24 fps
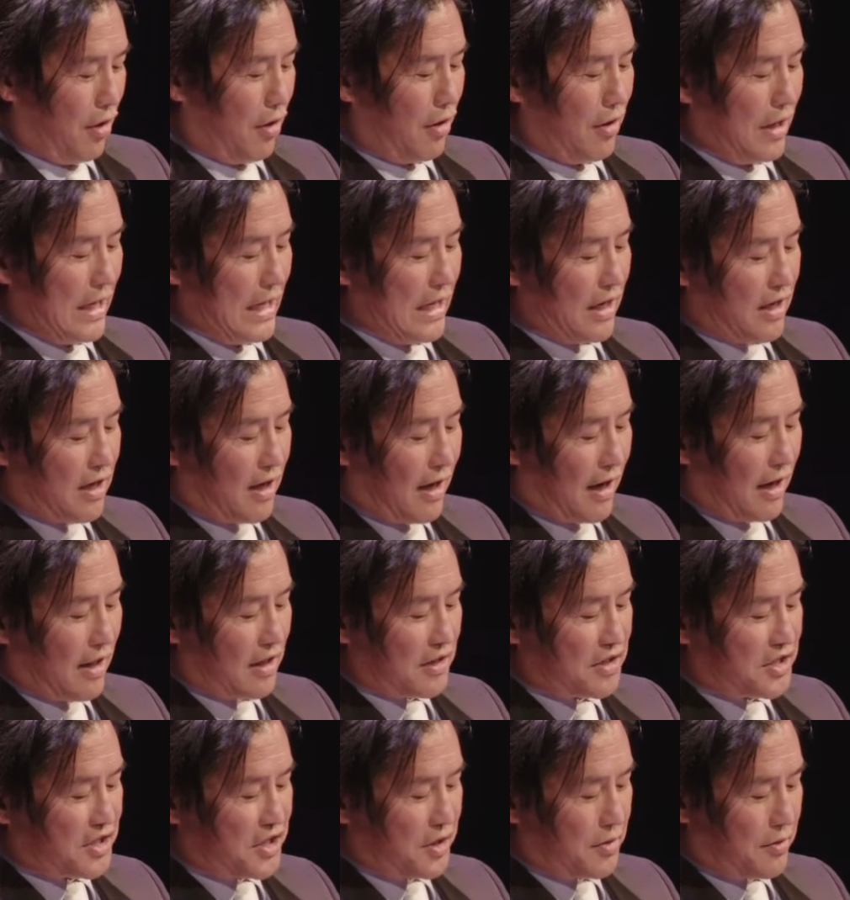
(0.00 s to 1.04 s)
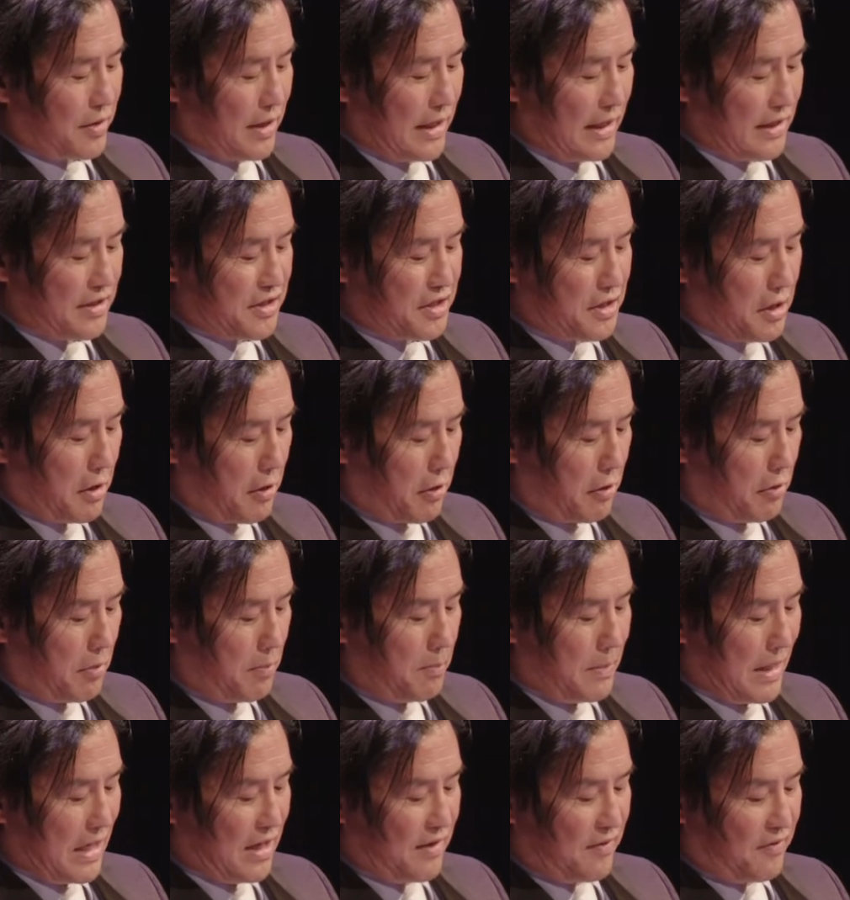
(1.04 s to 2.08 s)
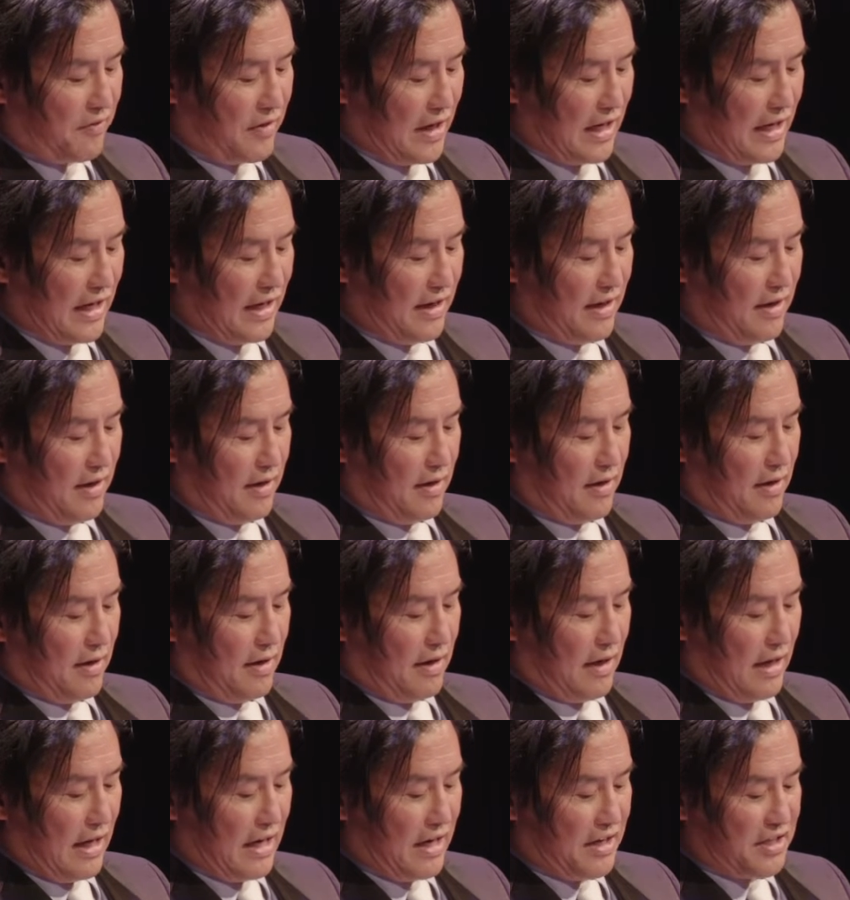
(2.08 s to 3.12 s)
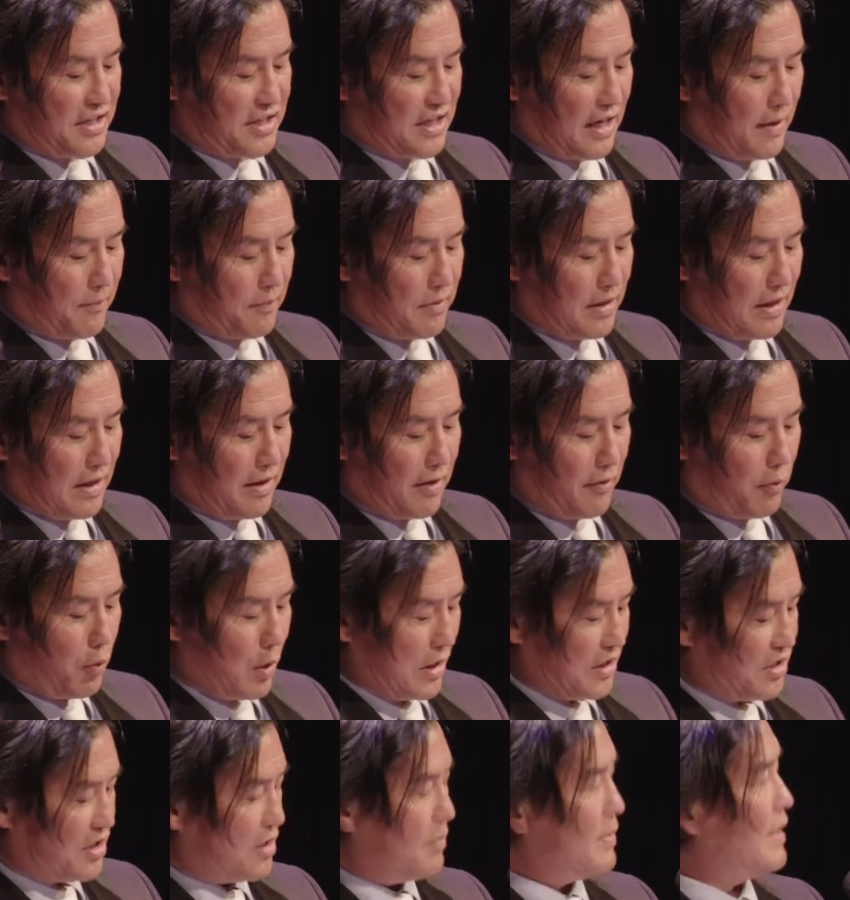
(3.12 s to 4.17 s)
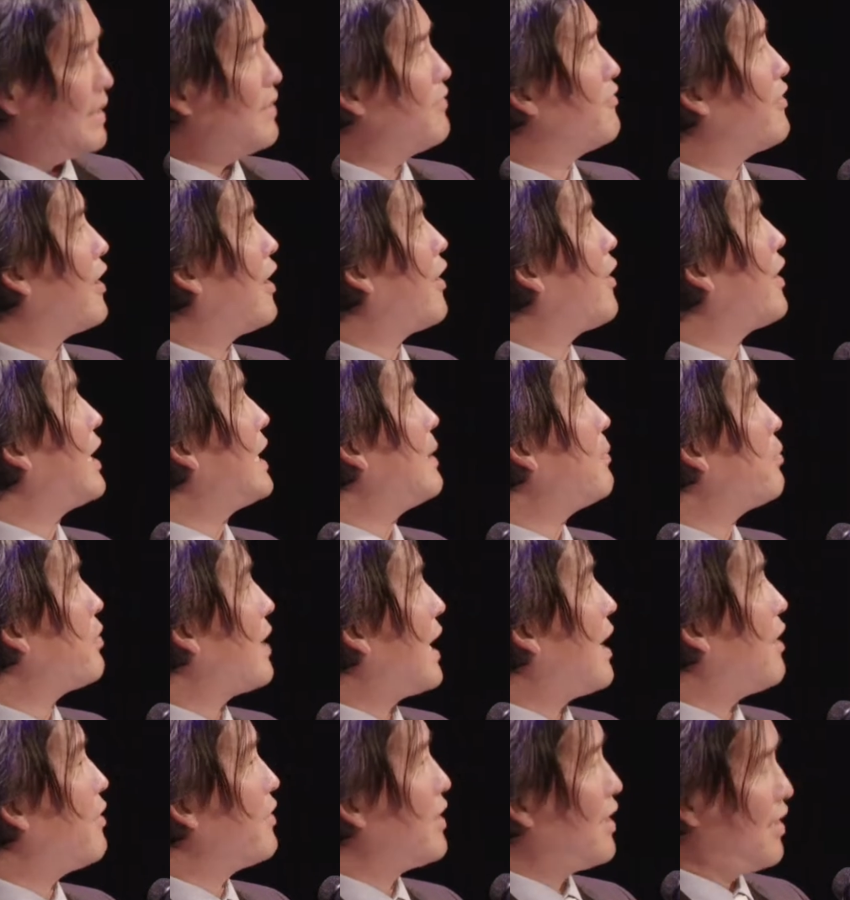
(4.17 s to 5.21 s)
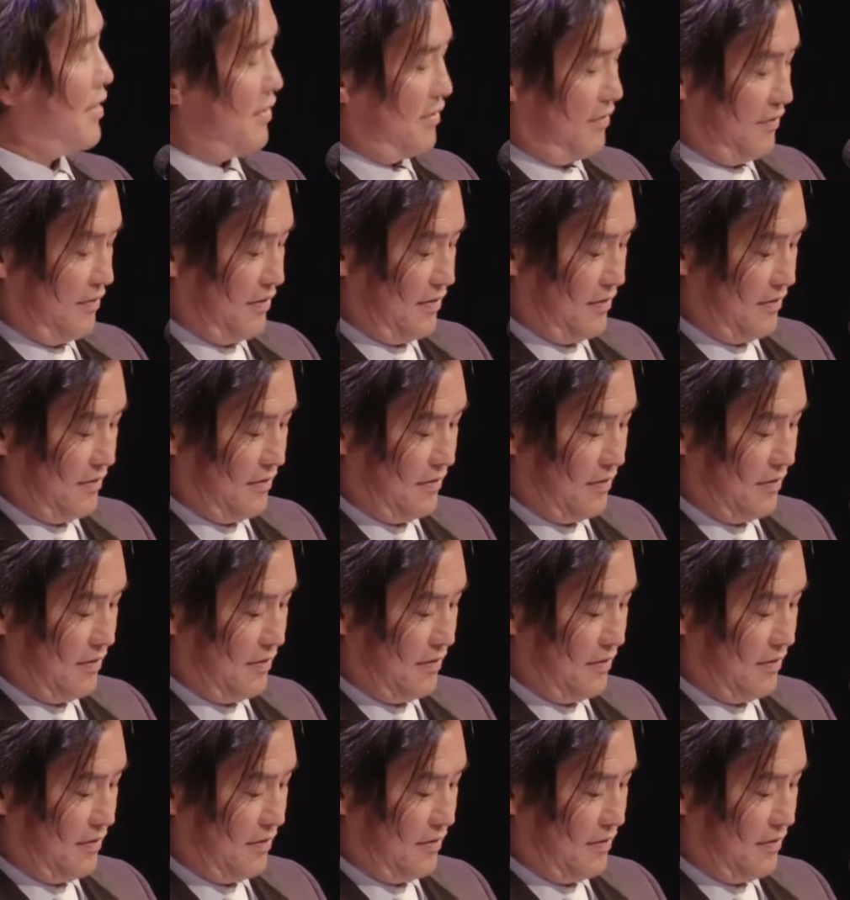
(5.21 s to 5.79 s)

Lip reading: Earning a college degree is no mean feat and is something of which to be very proud of.